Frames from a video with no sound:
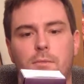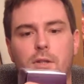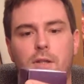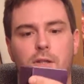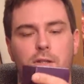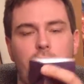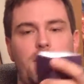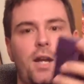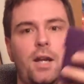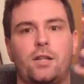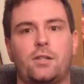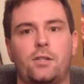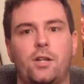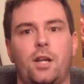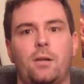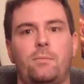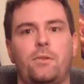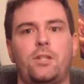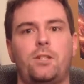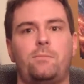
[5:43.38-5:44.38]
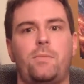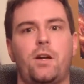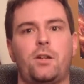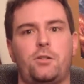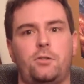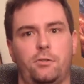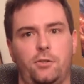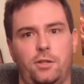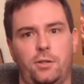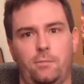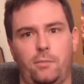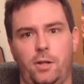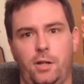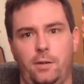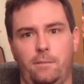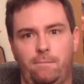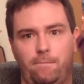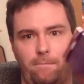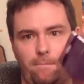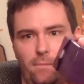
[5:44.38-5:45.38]
This deck is going to be special to
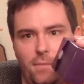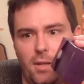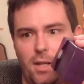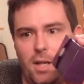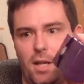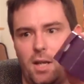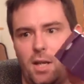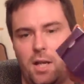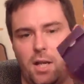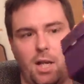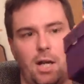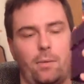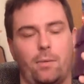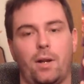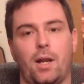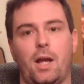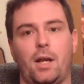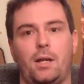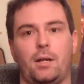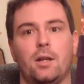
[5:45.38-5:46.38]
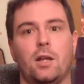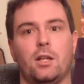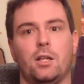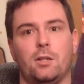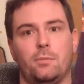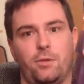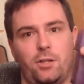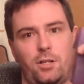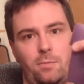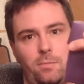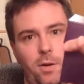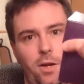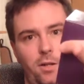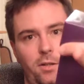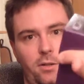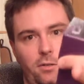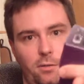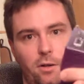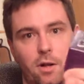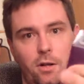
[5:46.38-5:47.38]
me. And I would like it to be
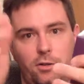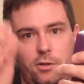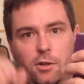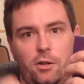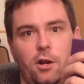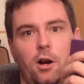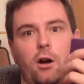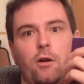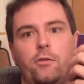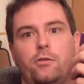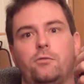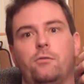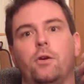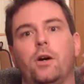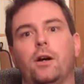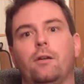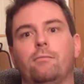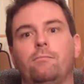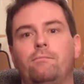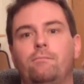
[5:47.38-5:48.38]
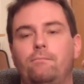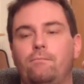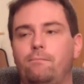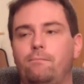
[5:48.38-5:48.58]
special to y'all as well.